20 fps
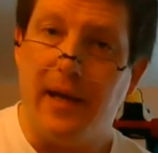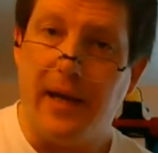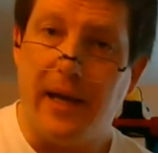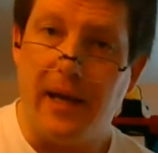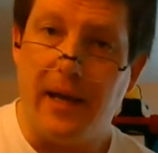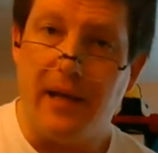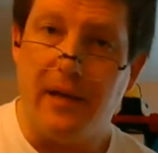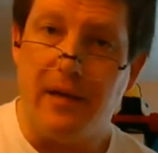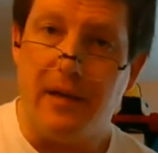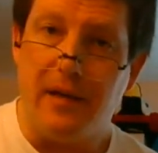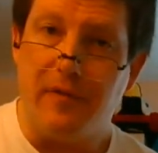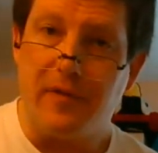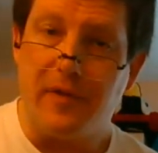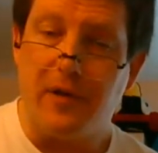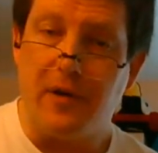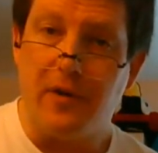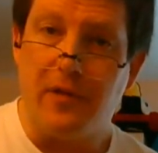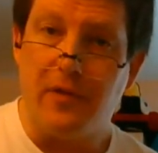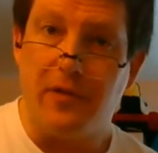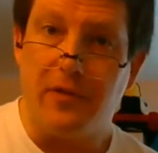And if
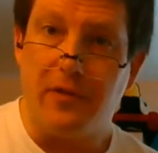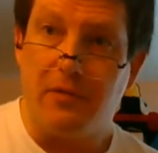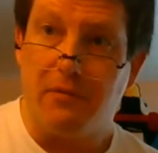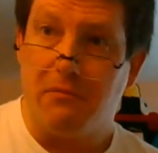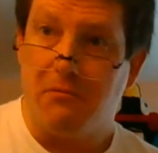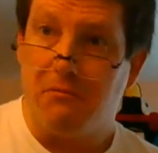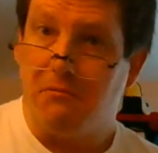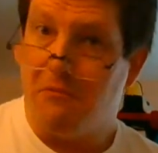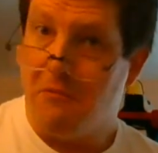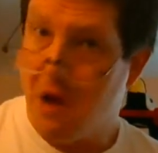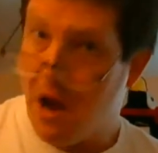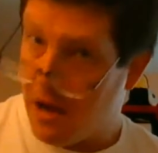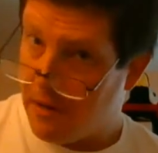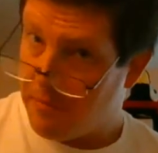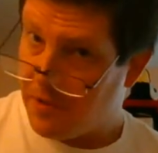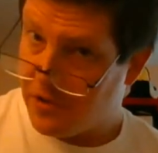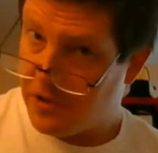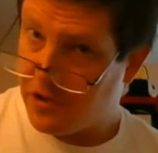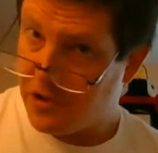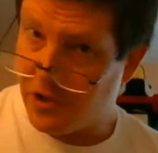there's not
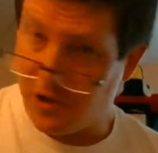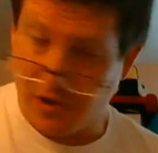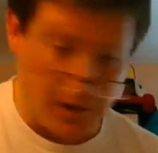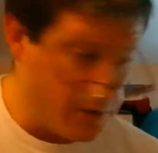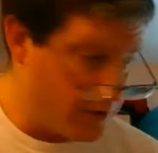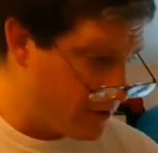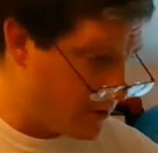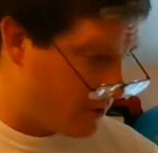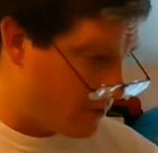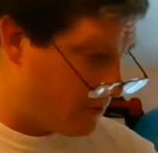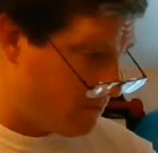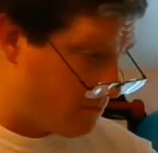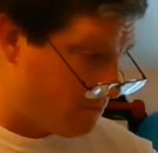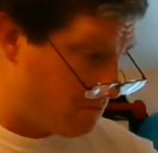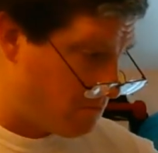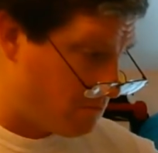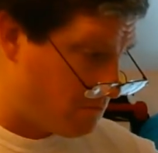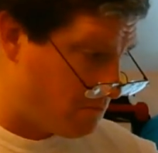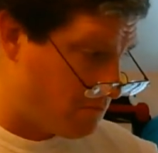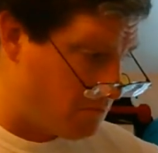much charge,
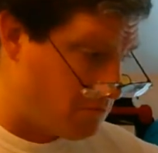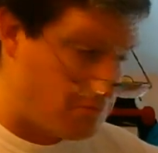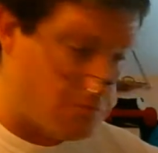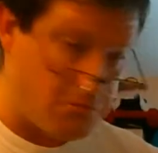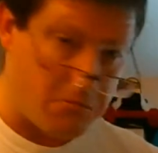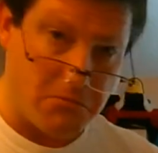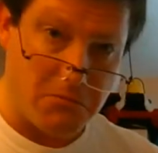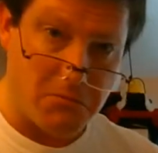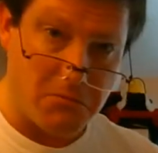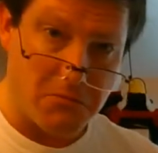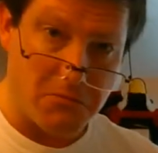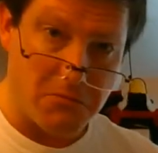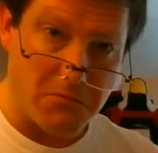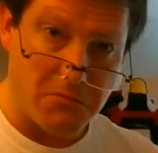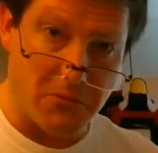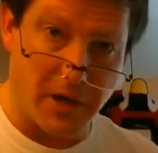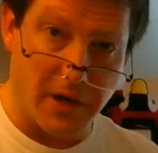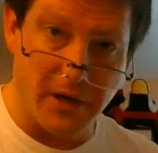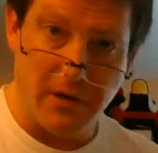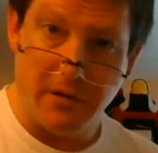
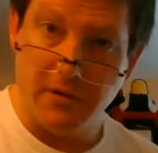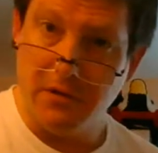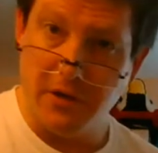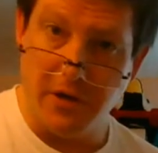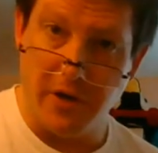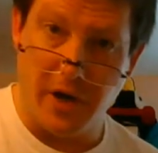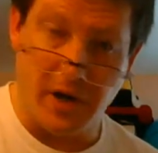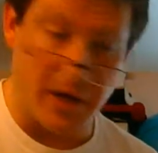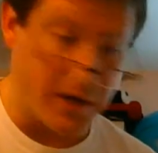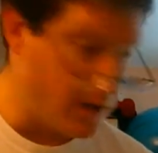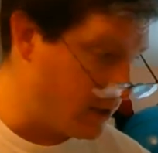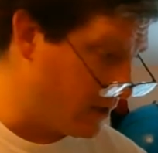right, you're not going